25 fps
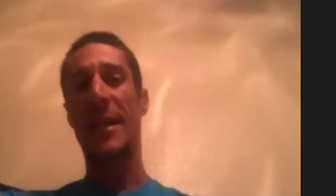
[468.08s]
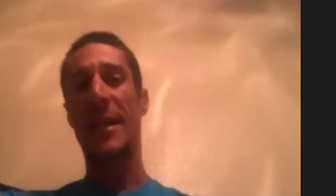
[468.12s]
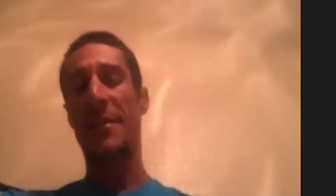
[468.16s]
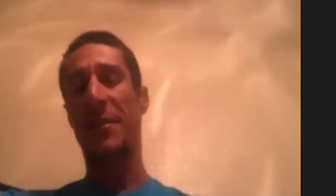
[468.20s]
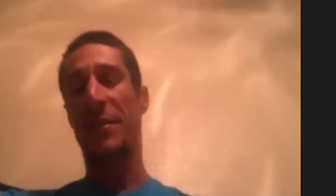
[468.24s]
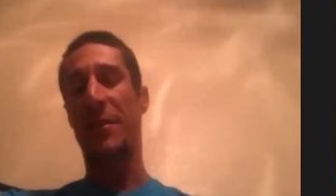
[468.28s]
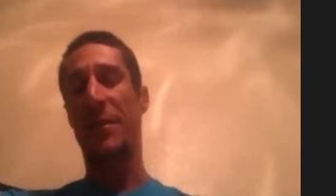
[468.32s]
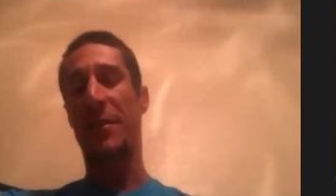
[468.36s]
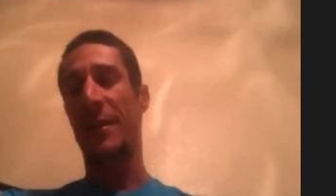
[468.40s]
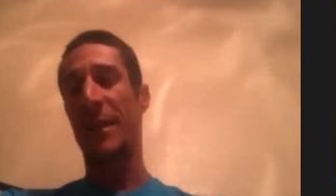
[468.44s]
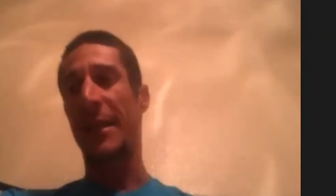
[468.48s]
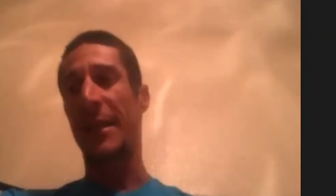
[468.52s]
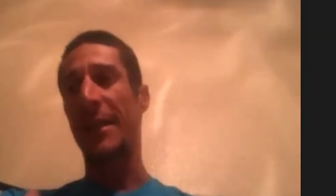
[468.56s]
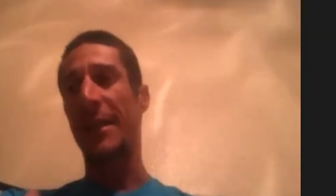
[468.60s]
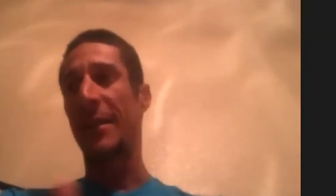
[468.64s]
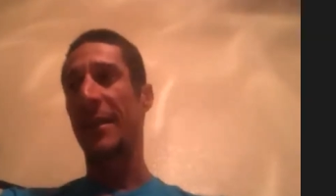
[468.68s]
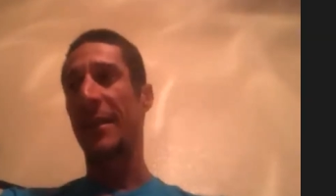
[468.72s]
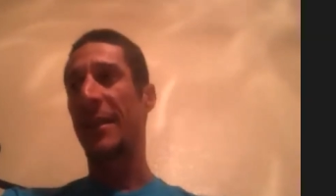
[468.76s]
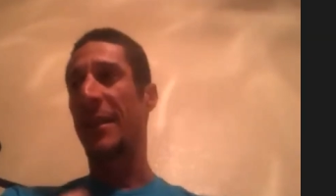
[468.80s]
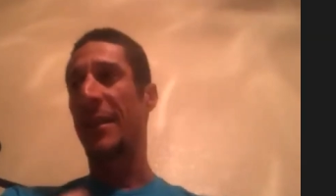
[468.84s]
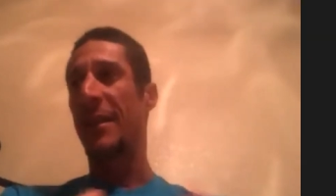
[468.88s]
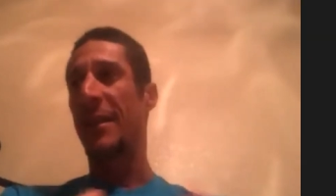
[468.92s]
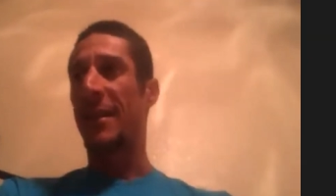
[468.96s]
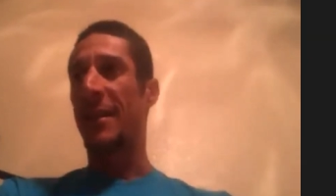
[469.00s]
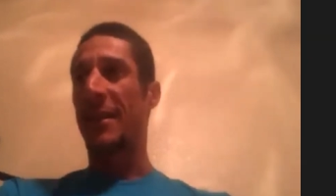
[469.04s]
Like,
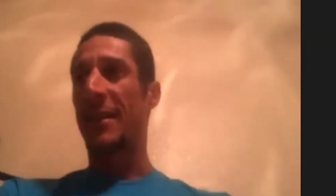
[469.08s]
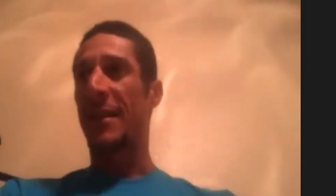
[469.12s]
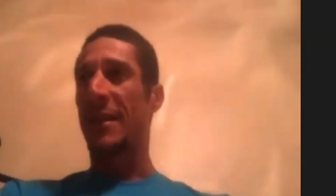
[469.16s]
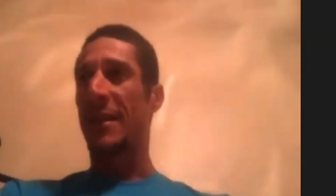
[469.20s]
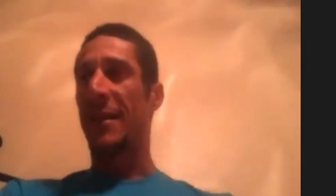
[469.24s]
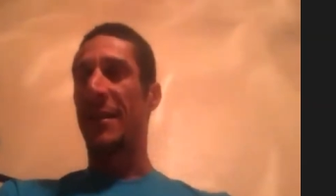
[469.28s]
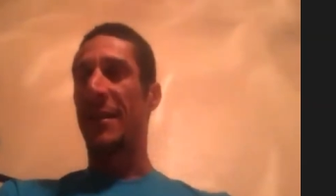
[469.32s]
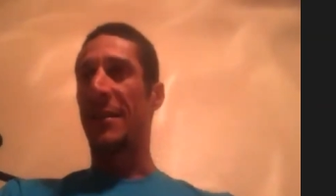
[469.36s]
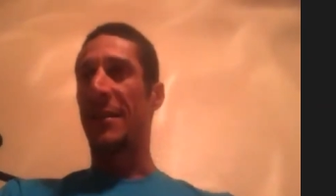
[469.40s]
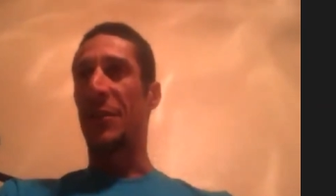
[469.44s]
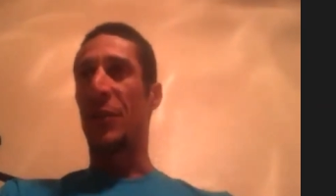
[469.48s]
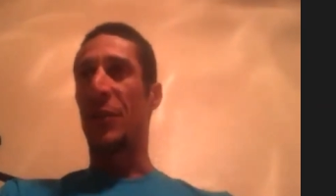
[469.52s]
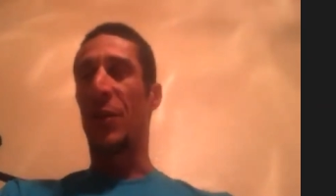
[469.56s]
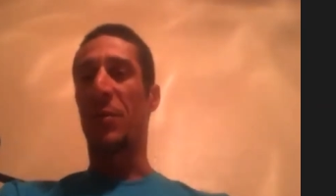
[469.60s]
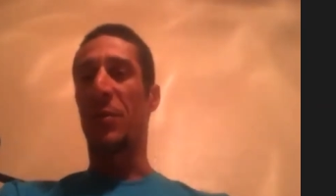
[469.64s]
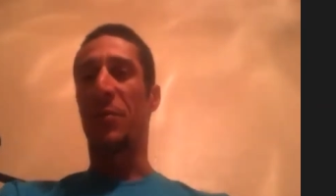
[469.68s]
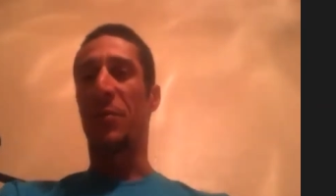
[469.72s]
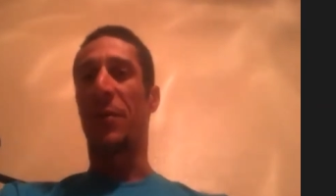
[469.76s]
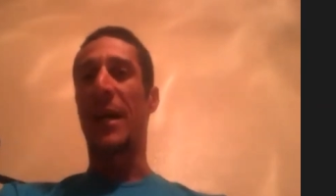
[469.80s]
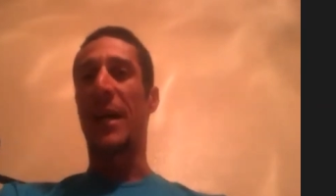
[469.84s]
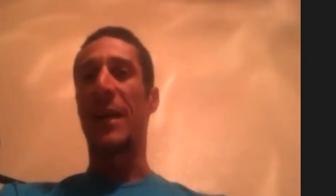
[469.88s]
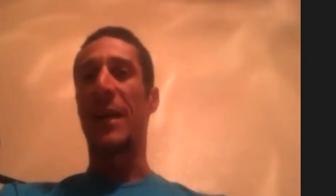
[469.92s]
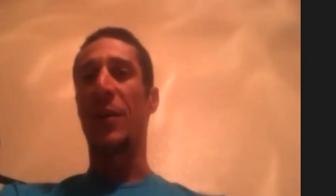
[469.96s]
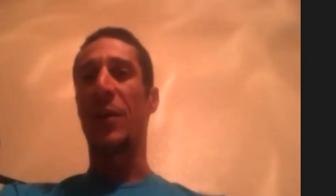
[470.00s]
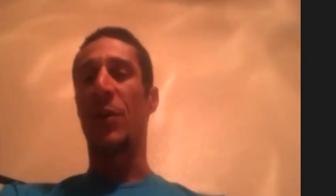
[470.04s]
don't
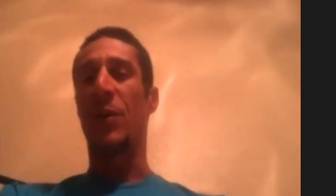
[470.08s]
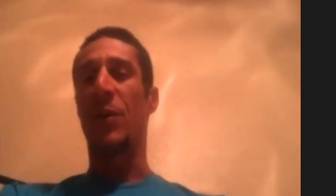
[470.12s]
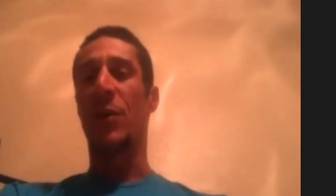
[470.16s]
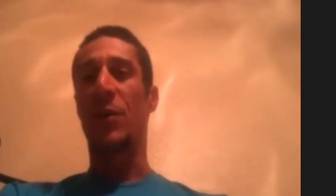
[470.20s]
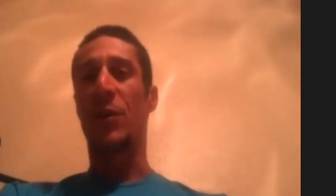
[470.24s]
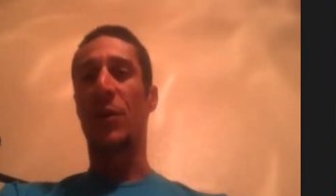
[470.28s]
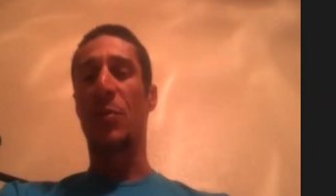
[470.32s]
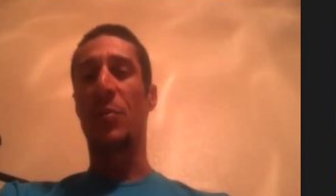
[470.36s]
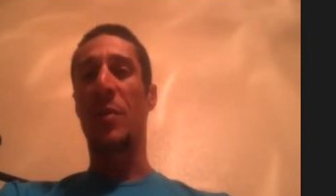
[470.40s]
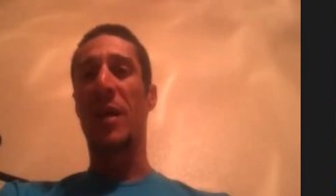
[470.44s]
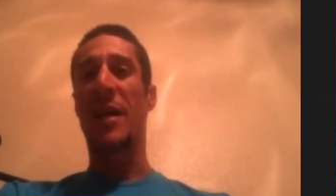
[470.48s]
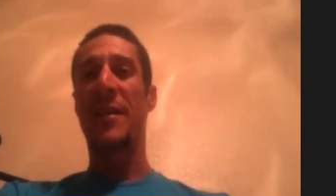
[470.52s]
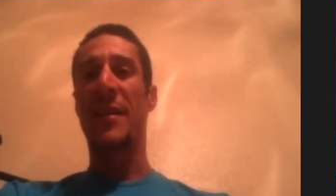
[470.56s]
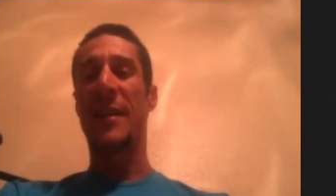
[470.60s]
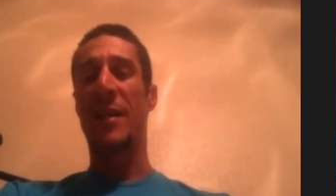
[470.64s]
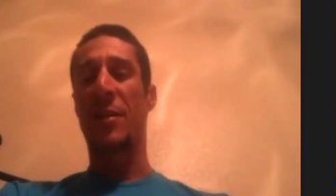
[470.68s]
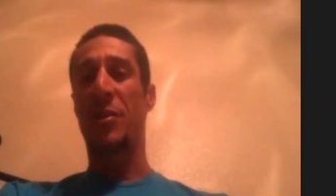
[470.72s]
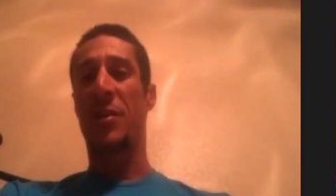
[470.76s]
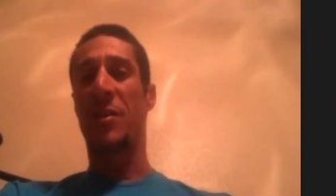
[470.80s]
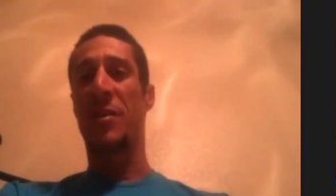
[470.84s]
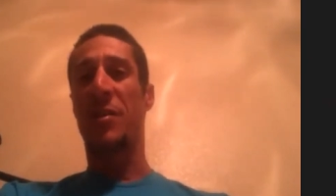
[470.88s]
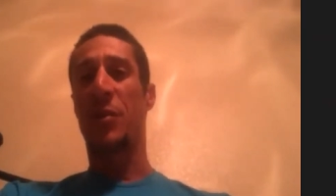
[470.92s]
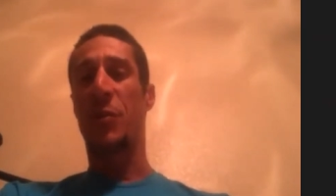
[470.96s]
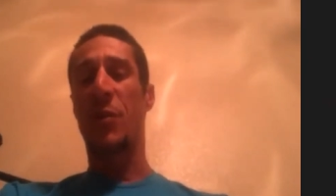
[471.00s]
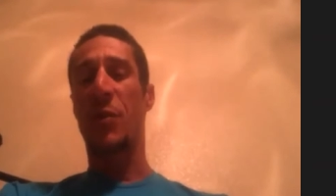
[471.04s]
follow somebody
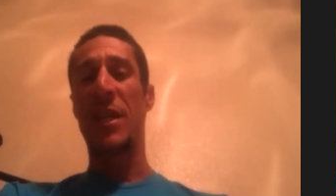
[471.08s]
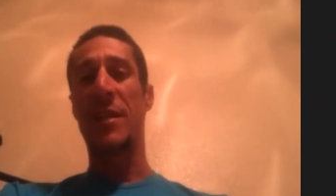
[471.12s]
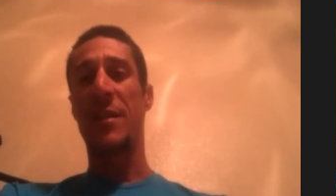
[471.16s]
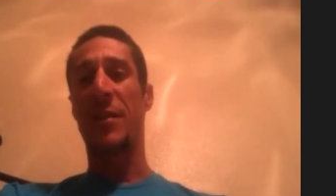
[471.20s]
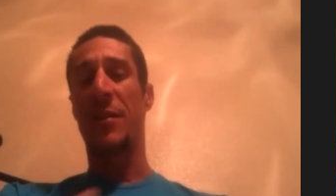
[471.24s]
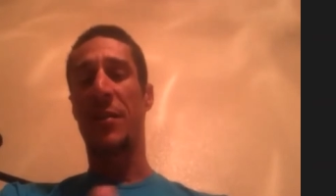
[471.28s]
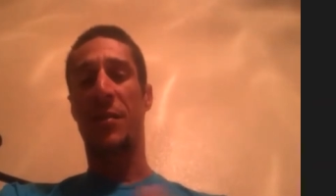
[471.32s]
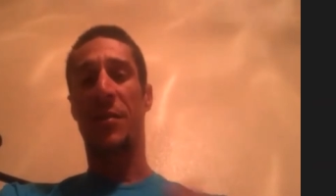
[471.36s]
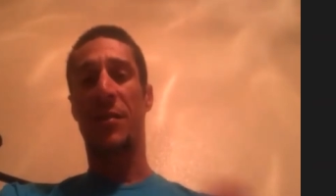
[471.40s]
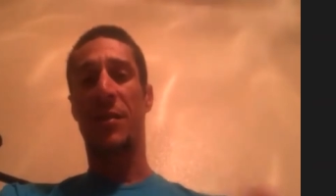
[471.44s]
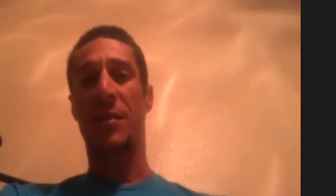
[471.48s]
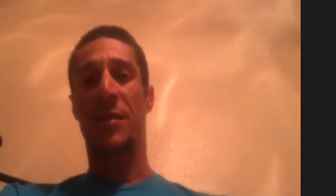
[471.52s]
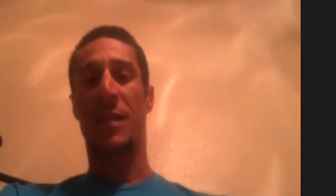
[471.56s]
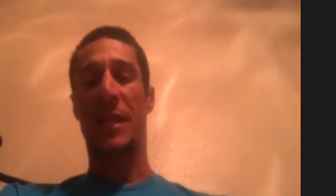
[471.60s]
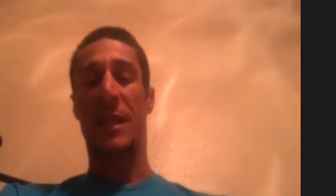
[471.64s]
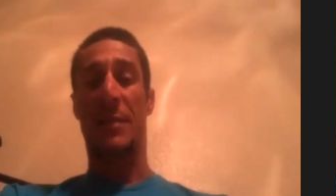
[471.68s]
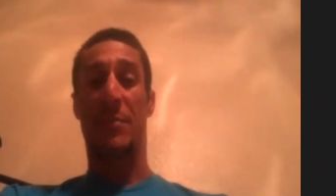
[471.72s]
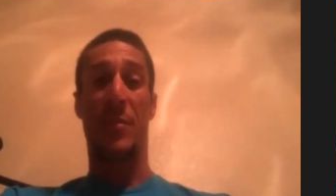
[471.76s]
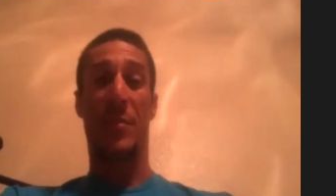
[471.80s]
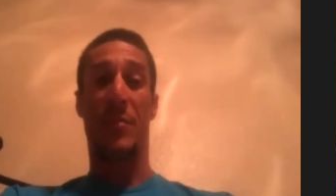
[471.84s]
else's training because it's